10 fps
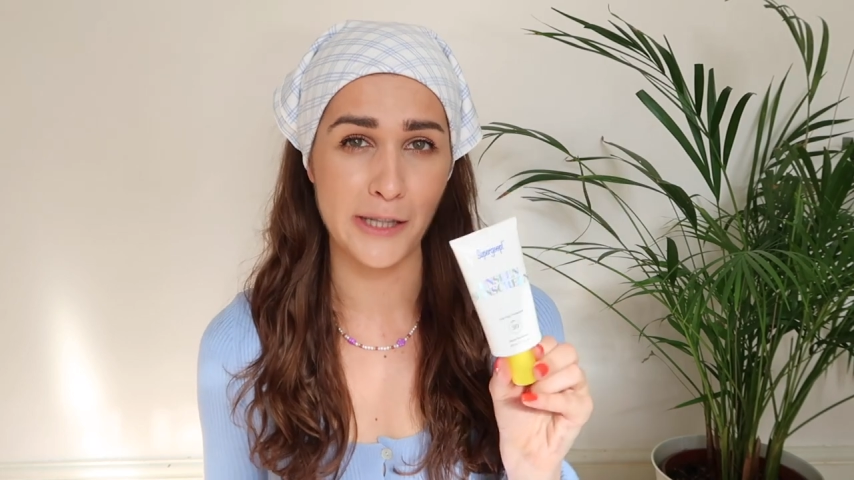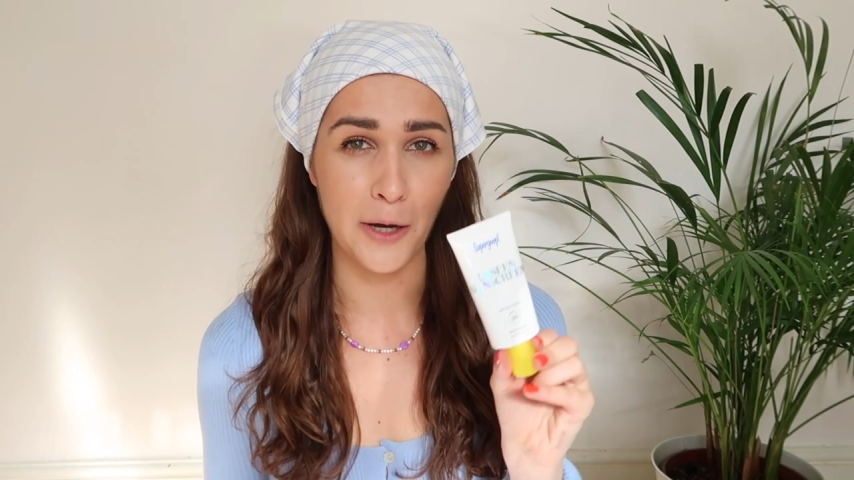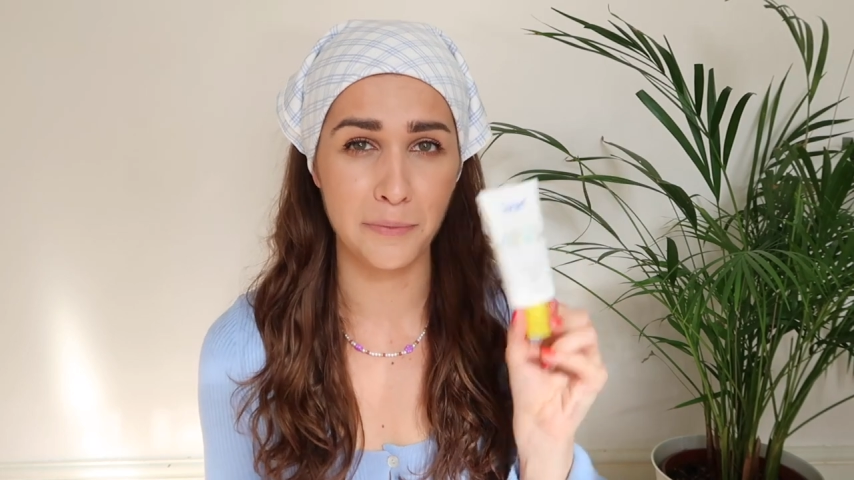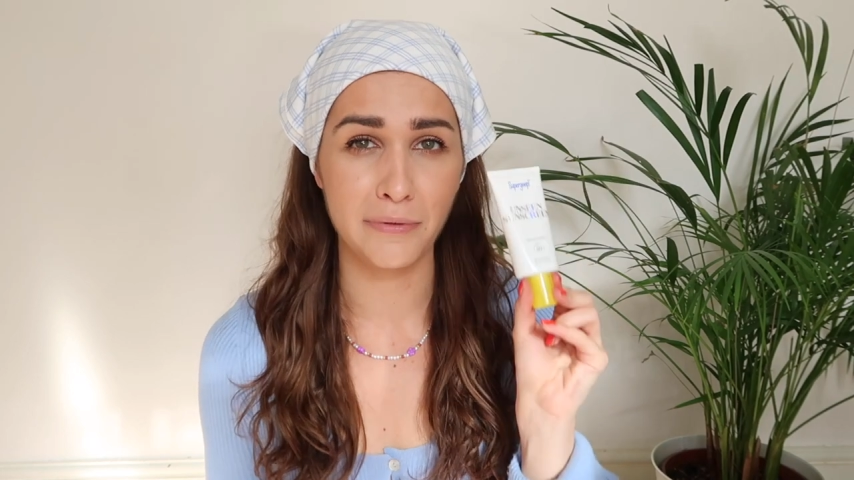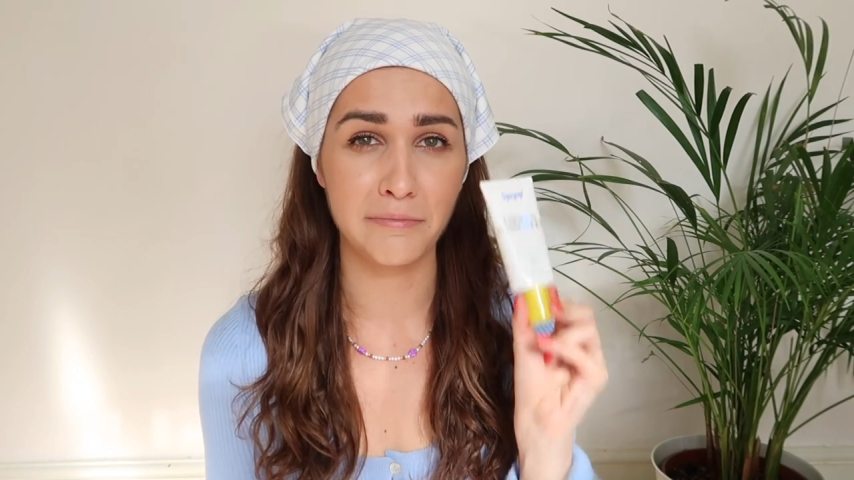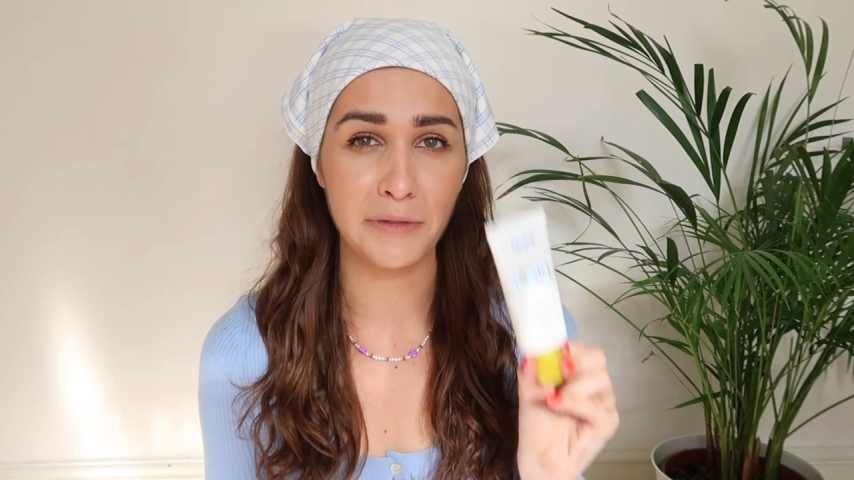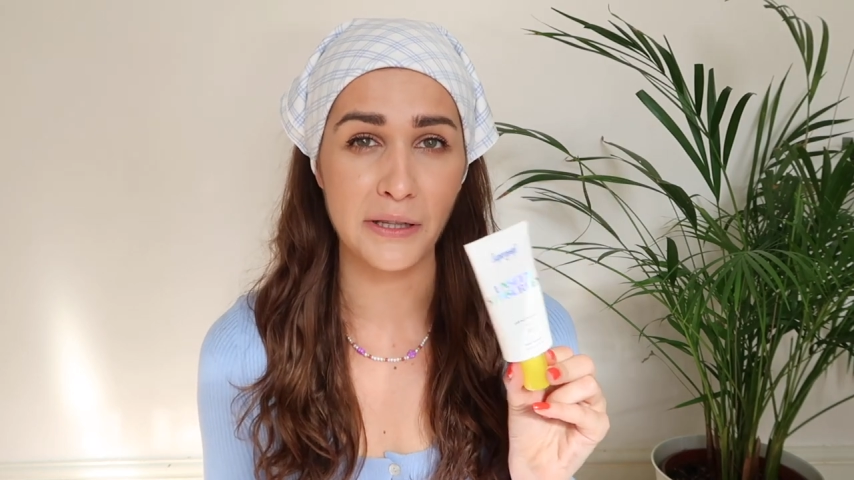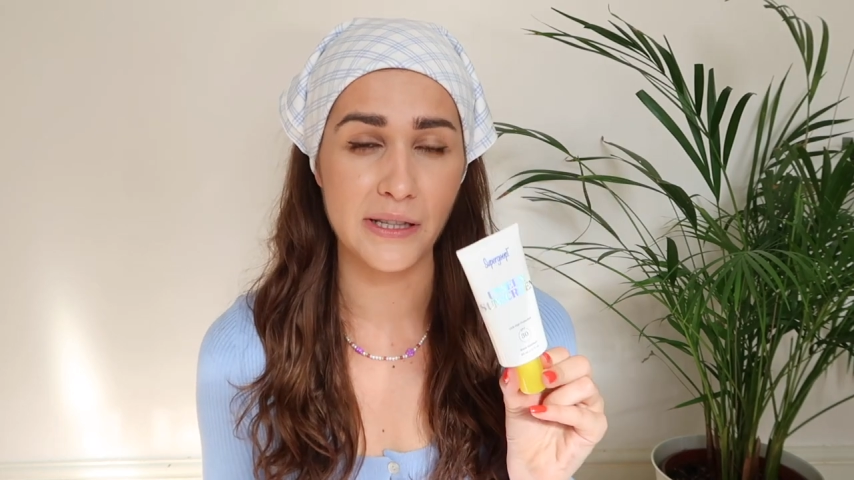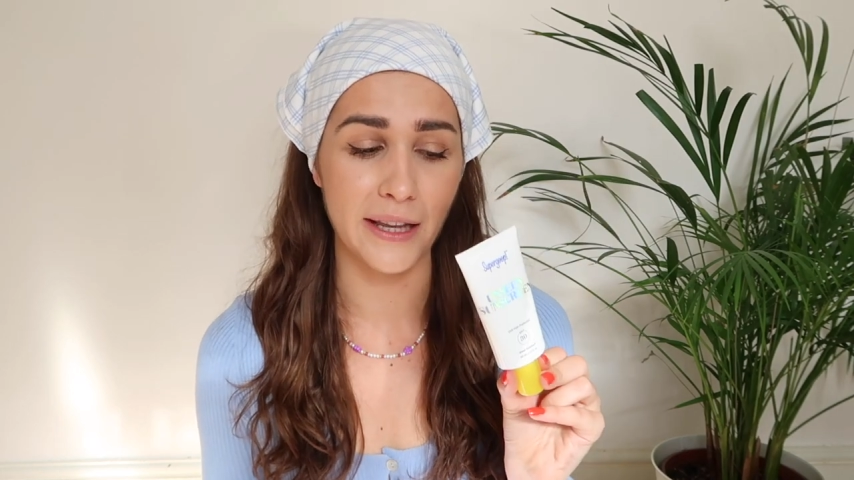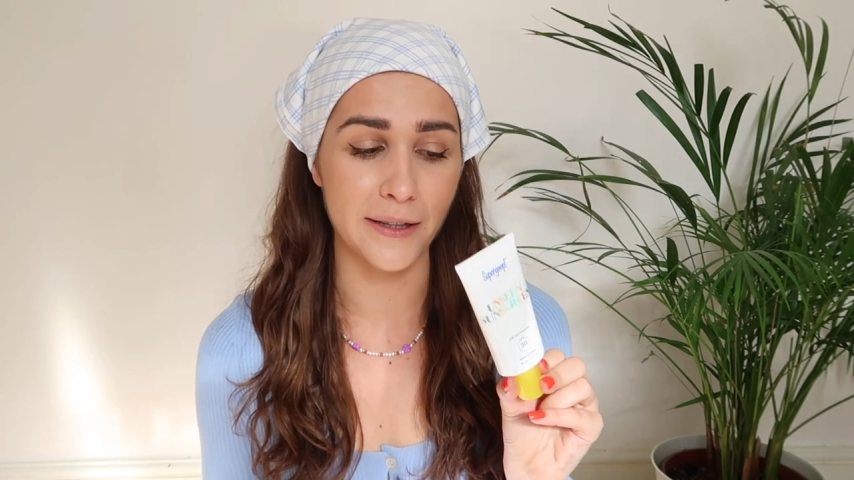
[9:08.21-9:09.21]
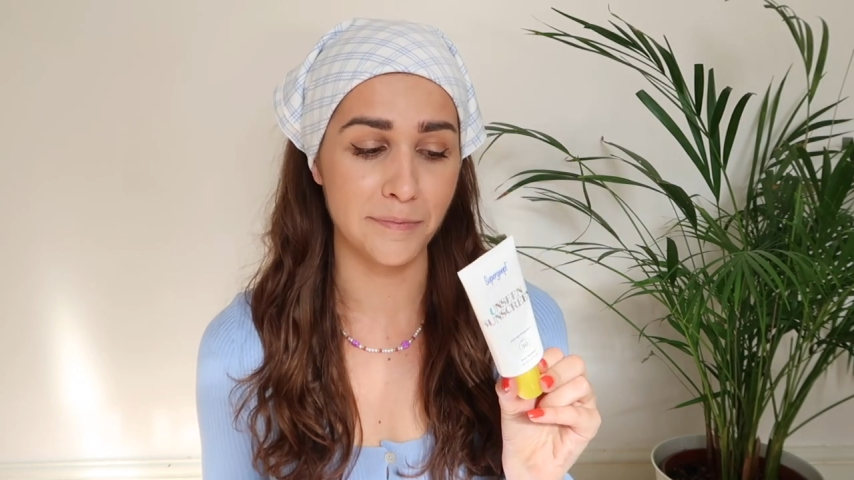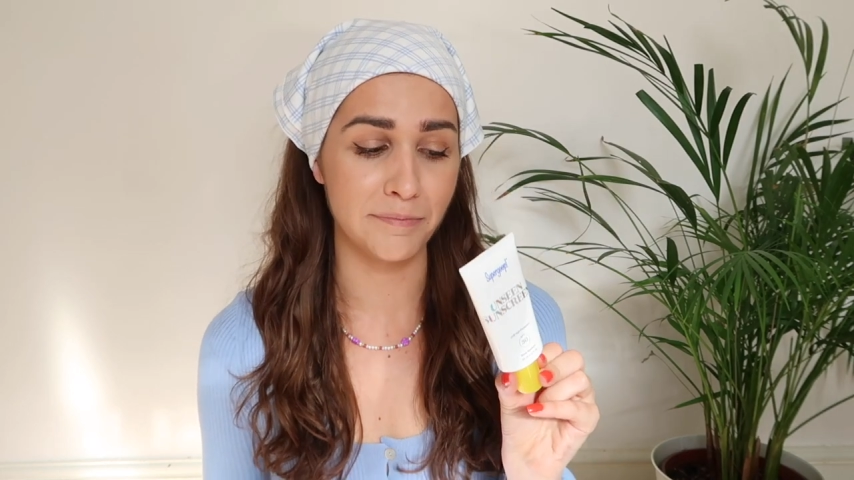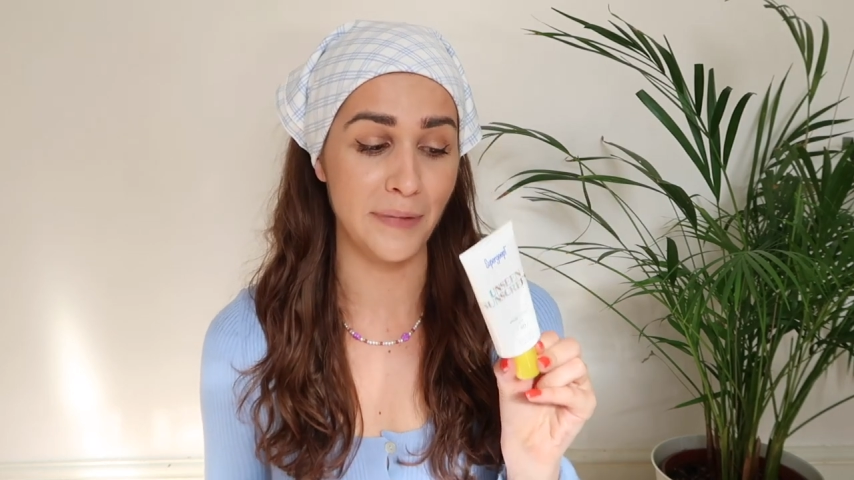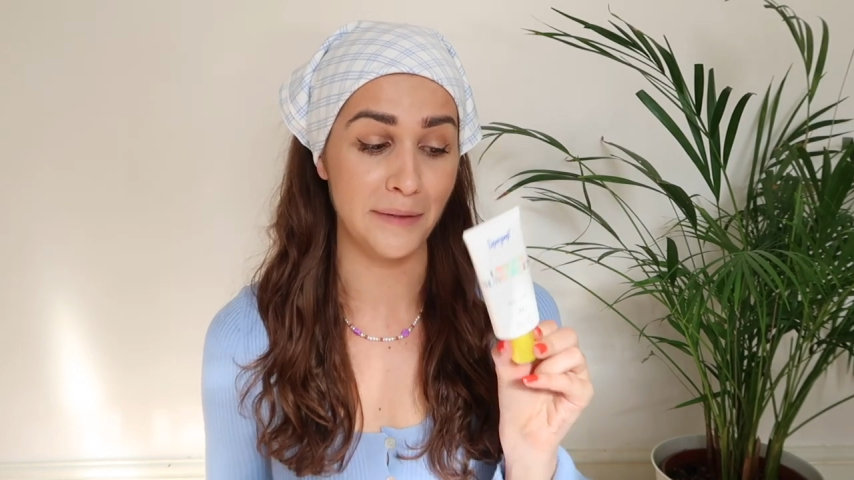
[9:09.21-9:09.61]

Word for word: stop using it,